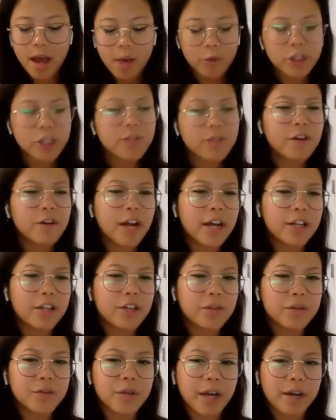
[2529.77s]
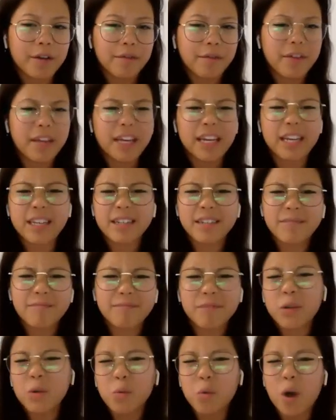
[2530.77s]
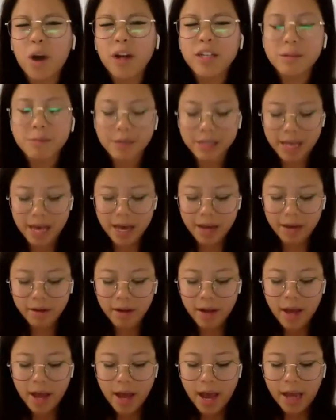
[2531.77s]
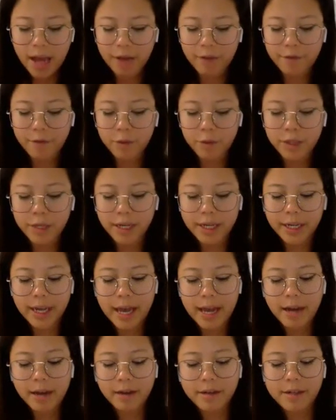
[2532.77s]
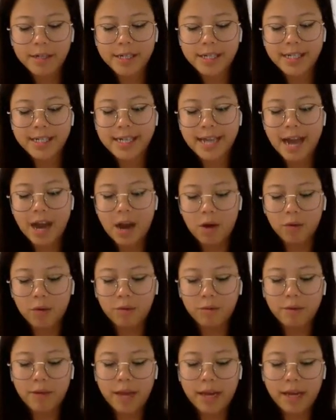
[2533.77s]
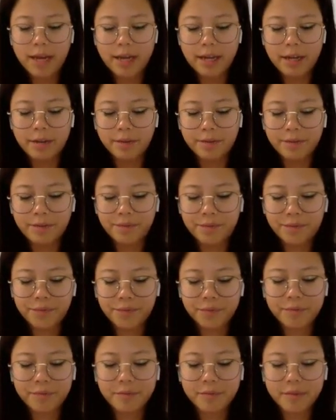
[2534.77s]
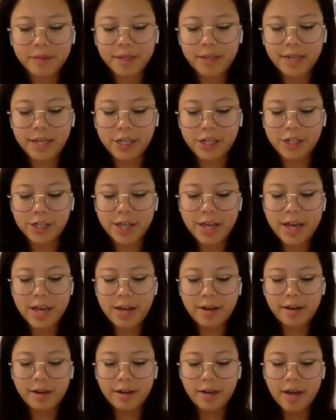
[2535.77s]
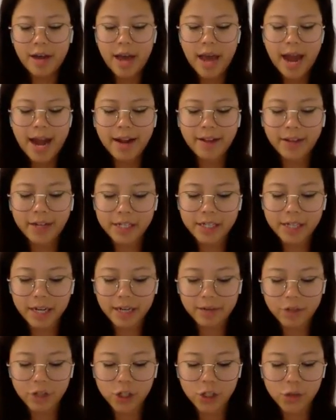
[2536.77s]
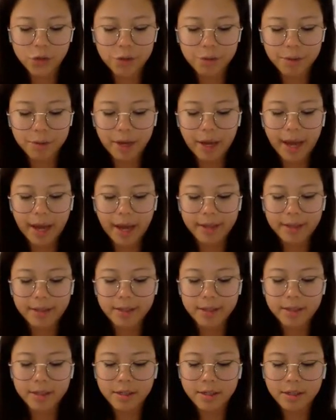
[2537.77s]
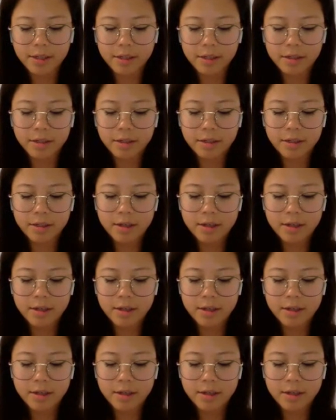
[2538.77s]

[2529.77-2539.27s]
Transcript: and whichever end you kind of think you want to be the head, and fold it again down and in, into the head. And I like to kind of just use my hands to